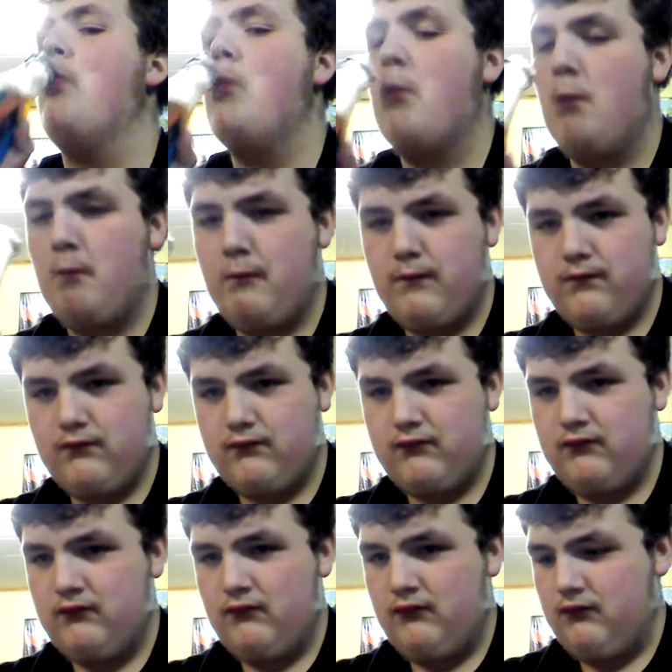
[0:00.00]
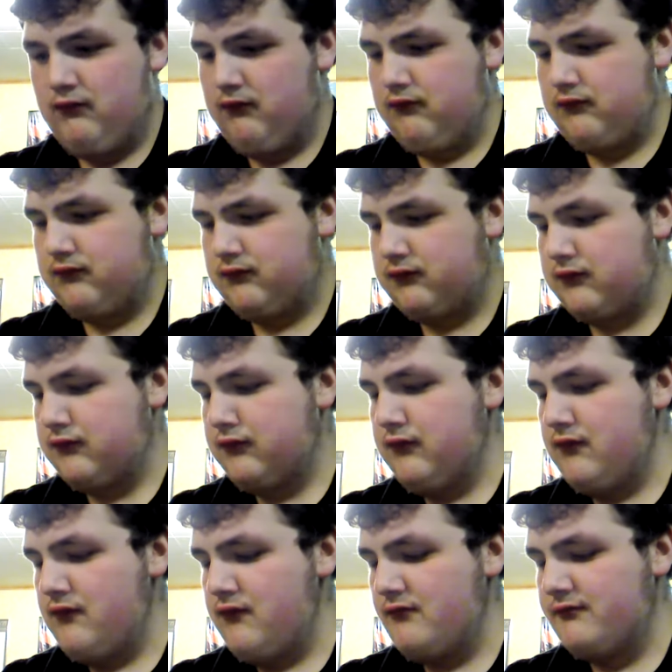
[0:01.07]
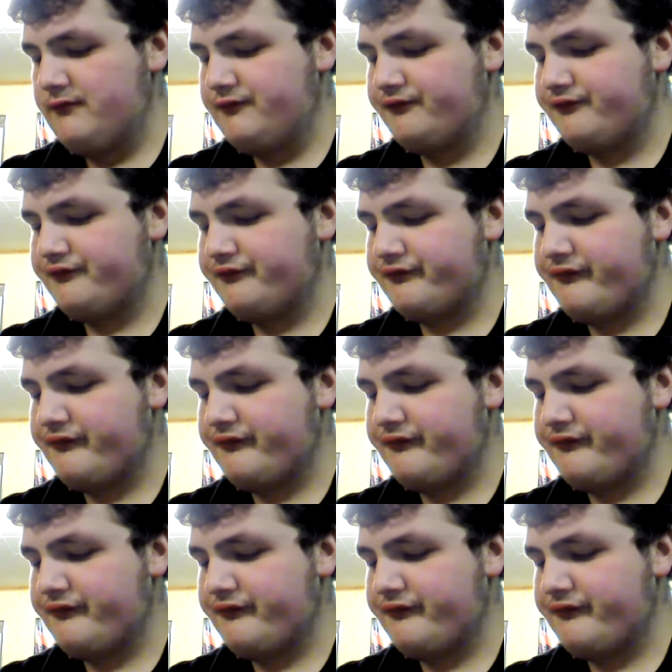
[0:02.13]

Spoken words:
No one is speaking in this clip.